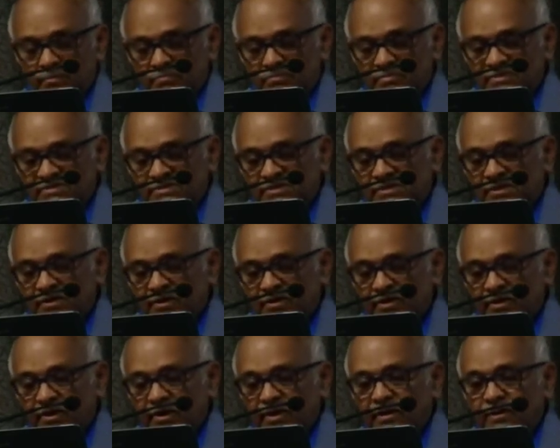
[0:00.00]
messenger
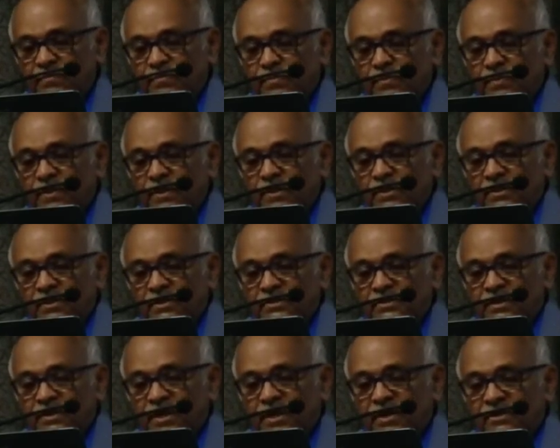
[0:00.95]
RNA.
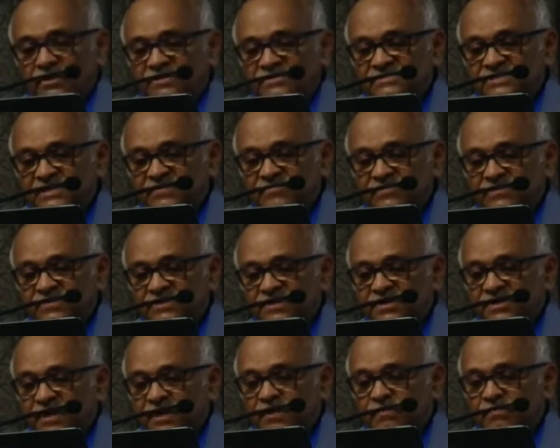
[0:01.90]
The Young discovered the
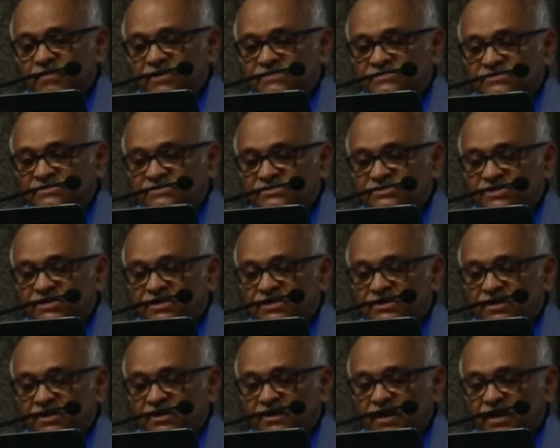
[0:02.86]
timeless
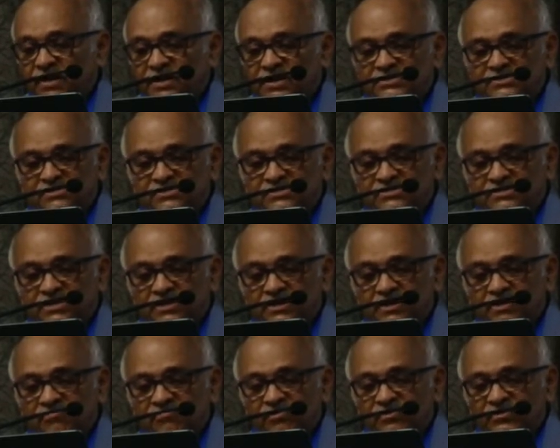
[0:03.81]
gene and additional
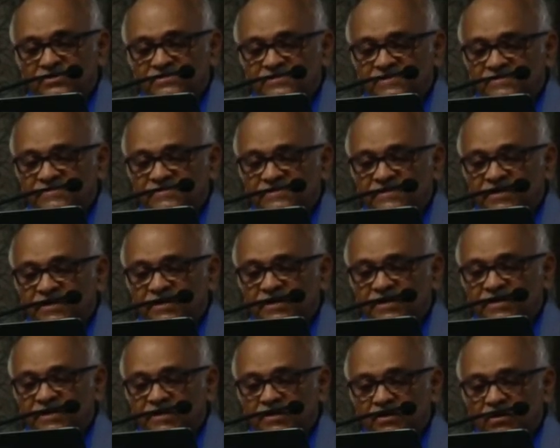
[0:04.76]
gene influencing
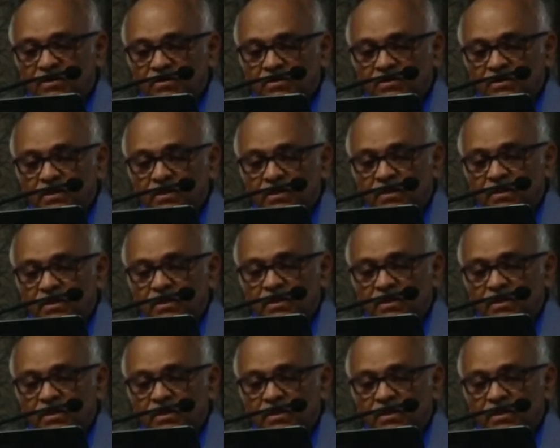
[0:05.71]
circadian clock.